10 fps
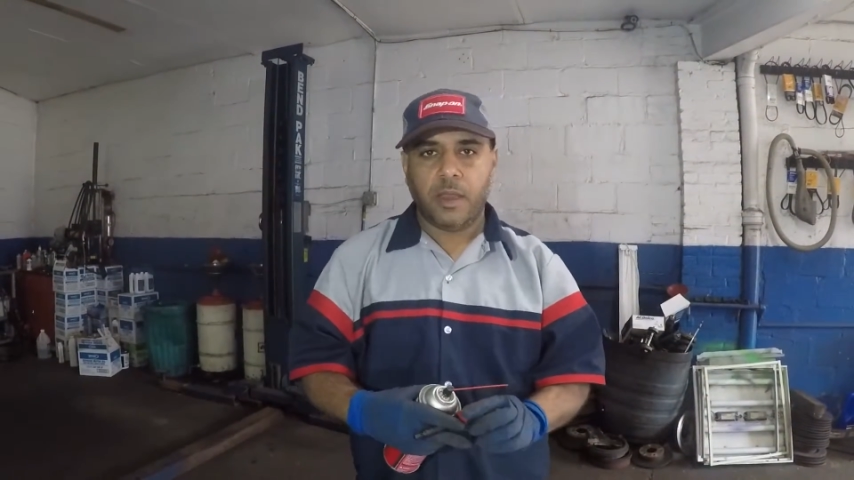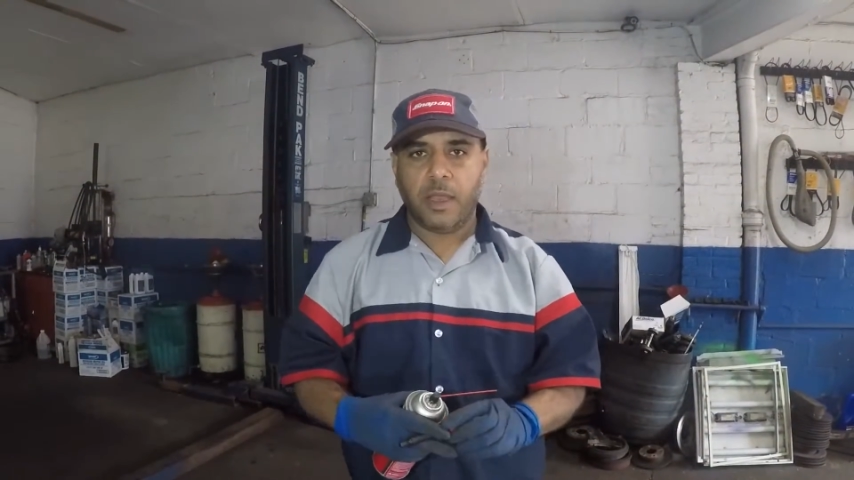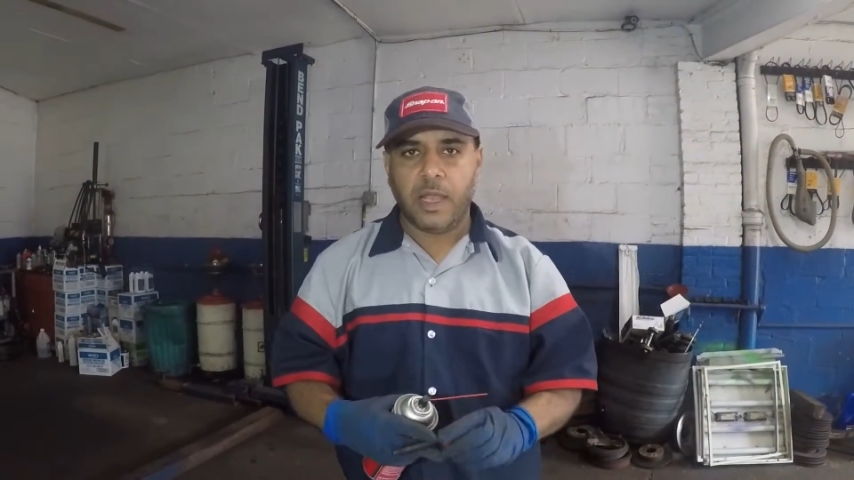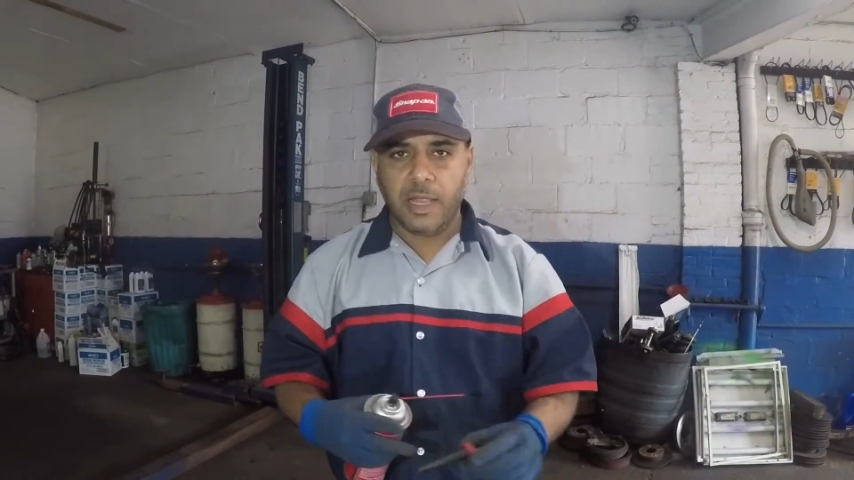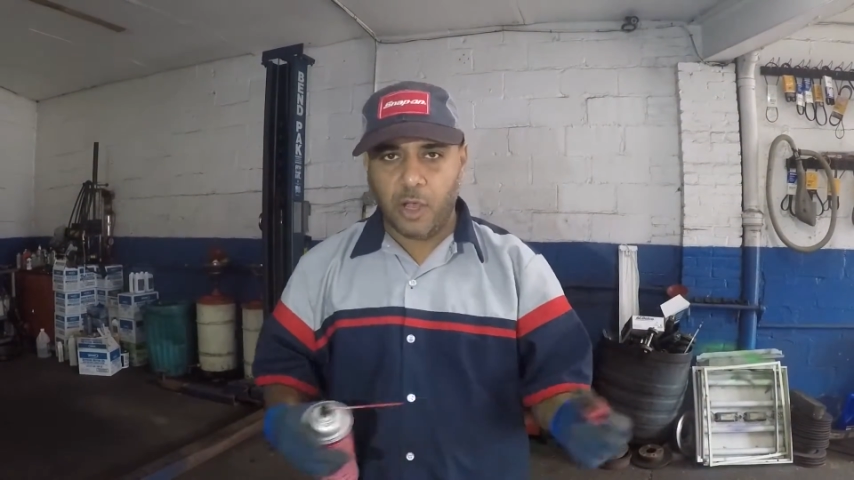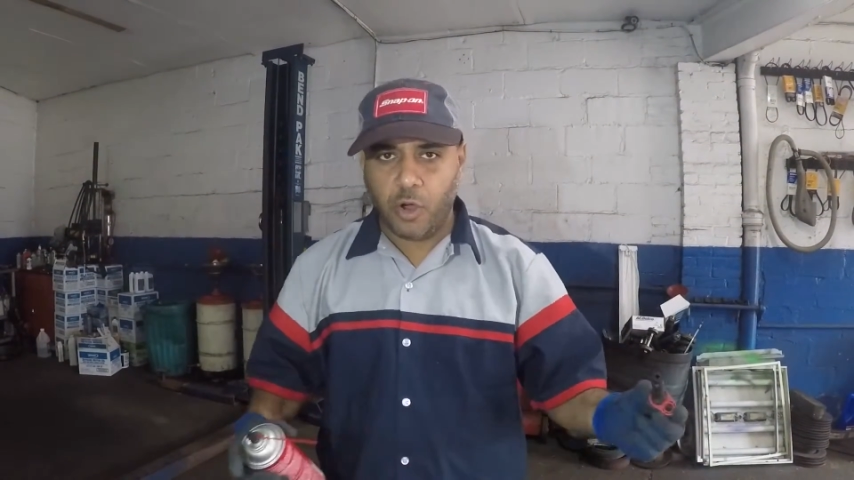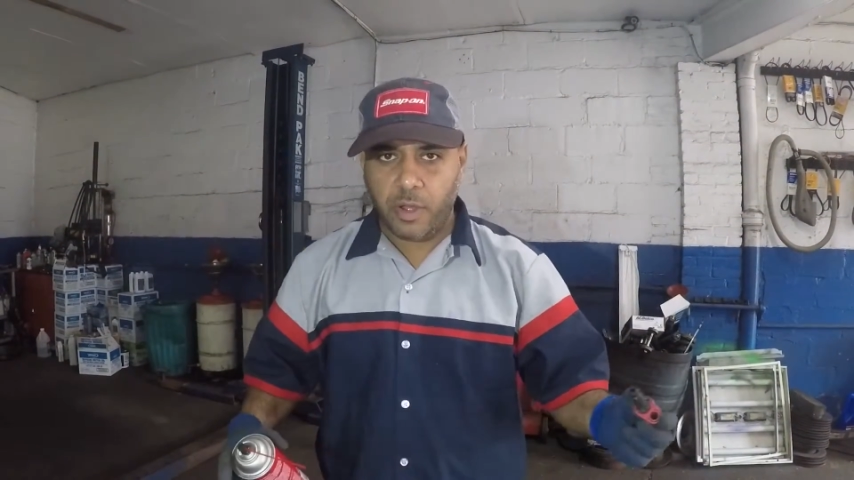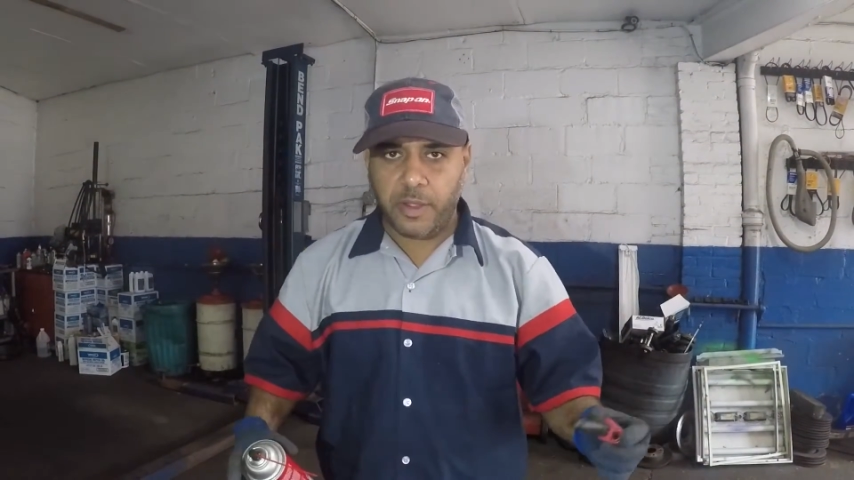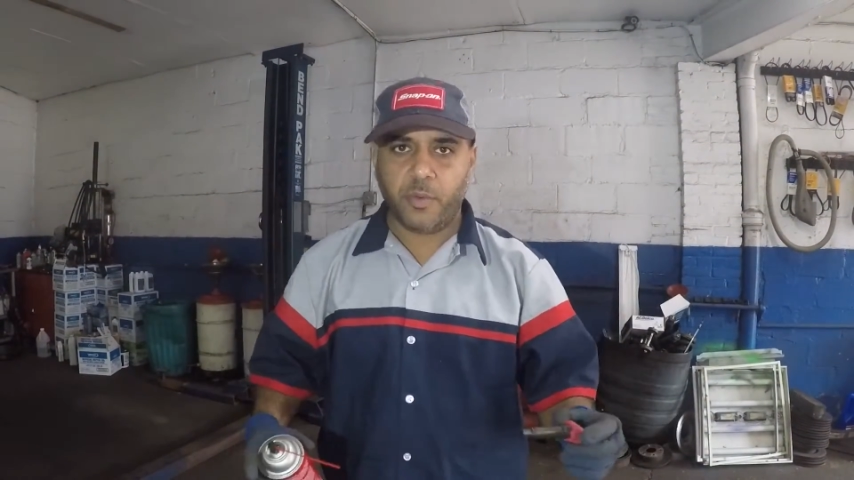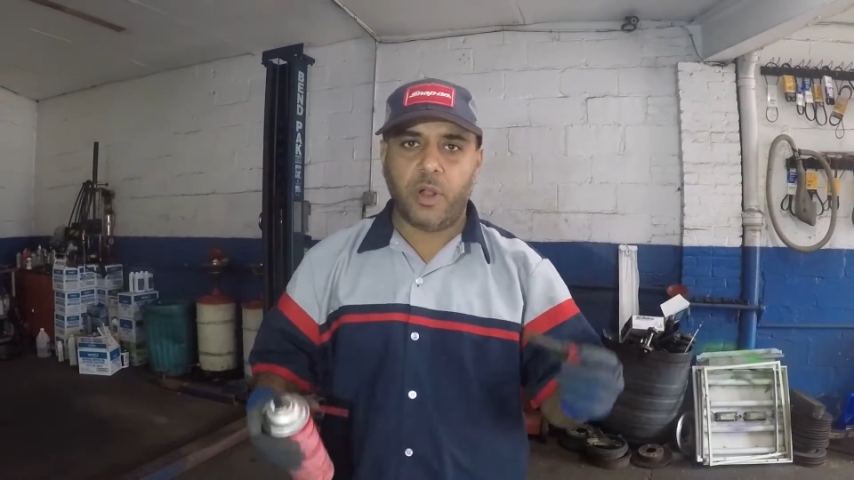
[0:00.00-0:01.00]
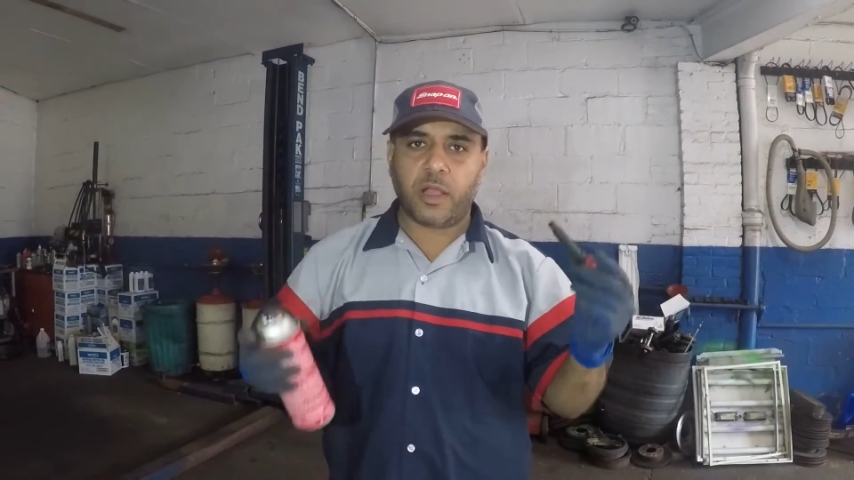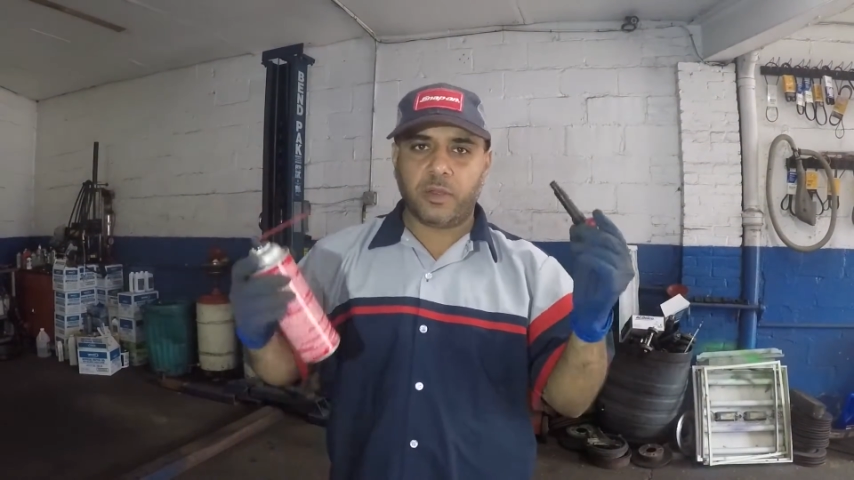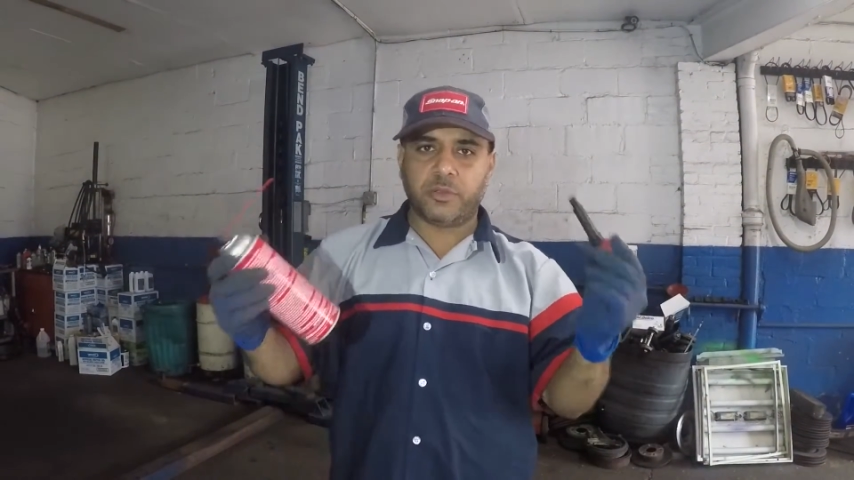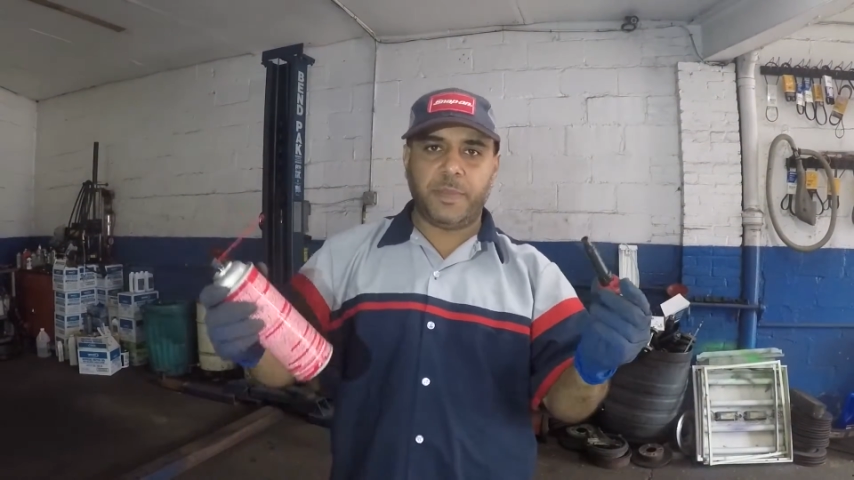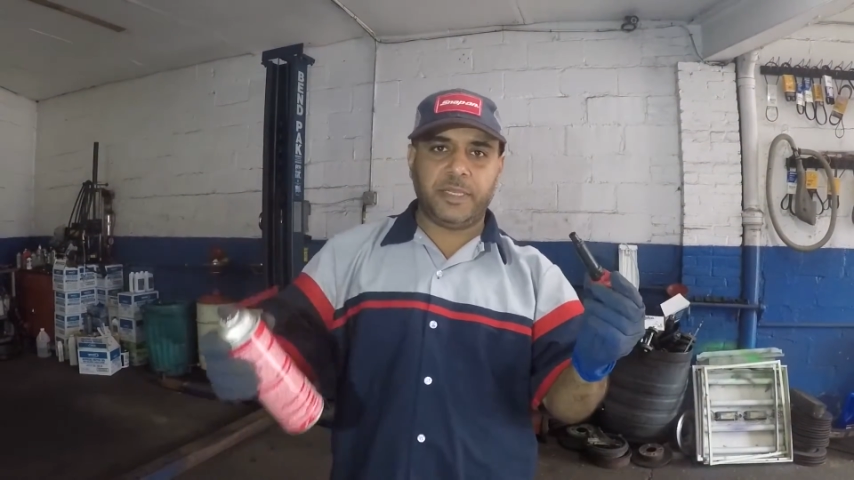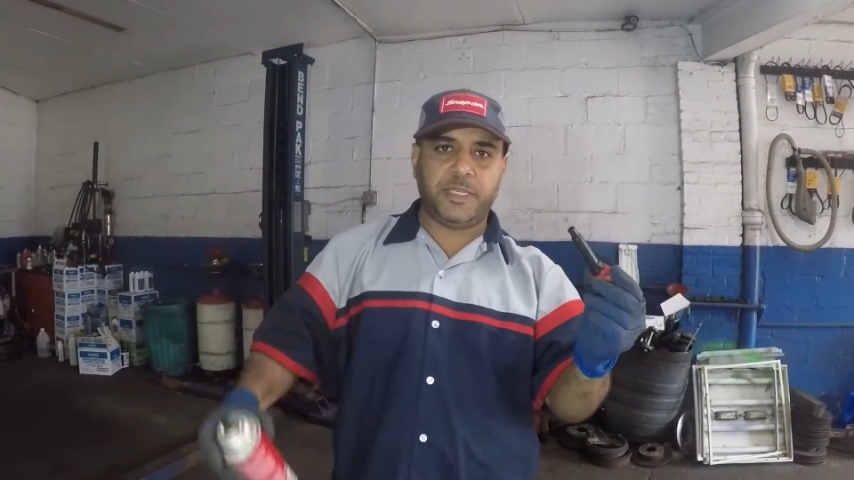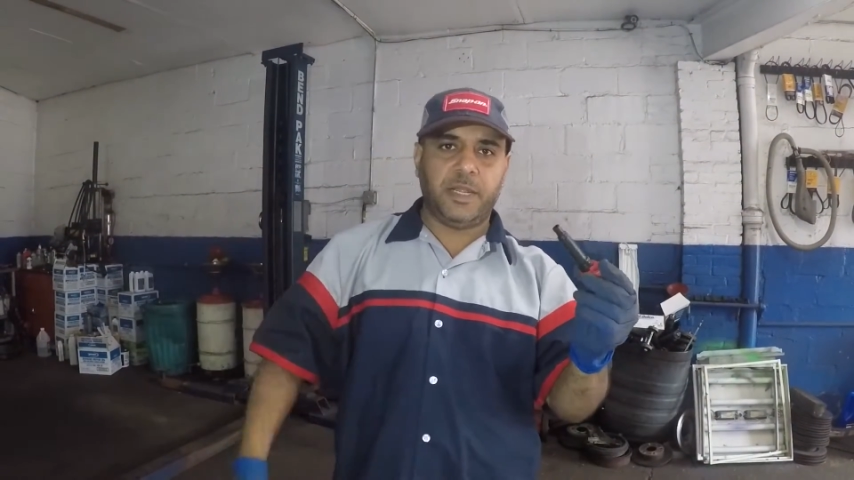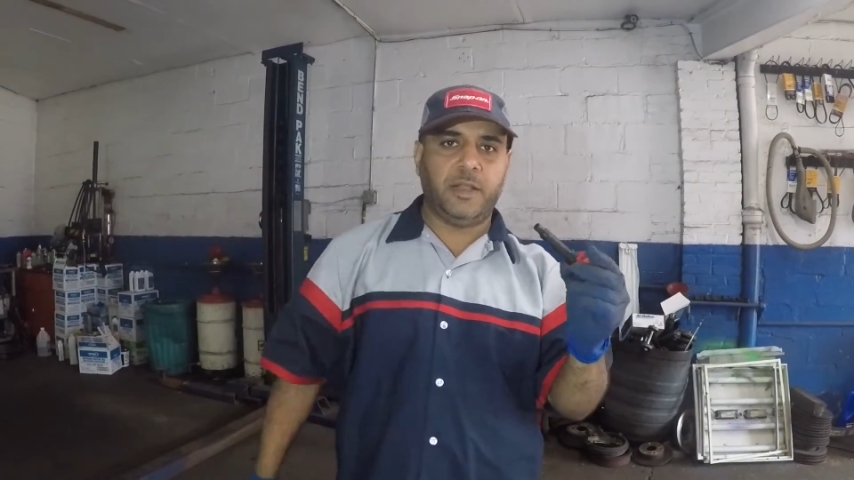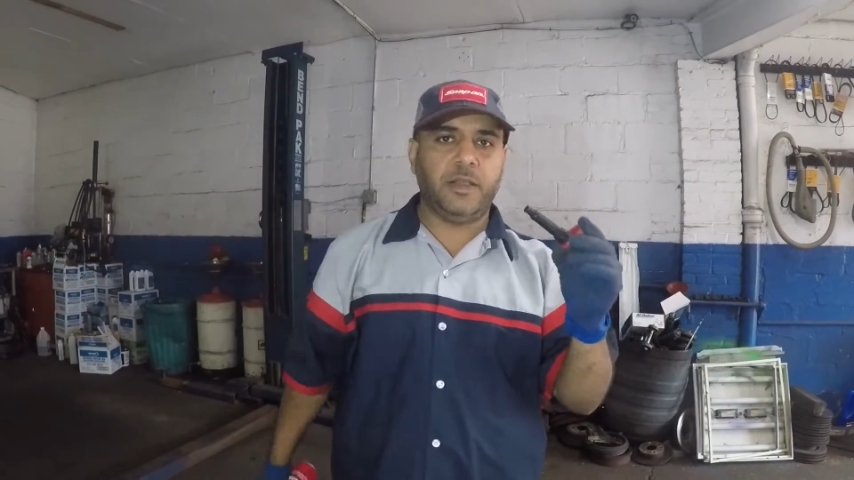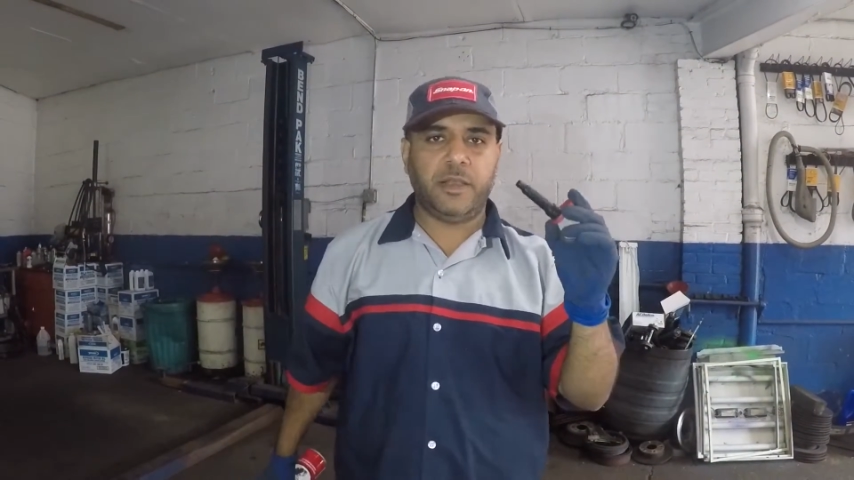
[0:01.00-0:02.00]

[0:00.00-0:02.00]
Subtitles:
Hello and welcome to my channel.